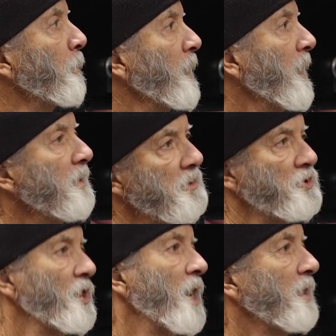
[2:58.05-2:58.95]
We had to
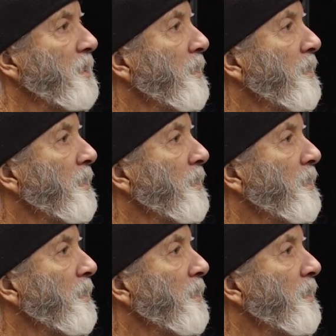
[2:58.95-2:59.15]
jockey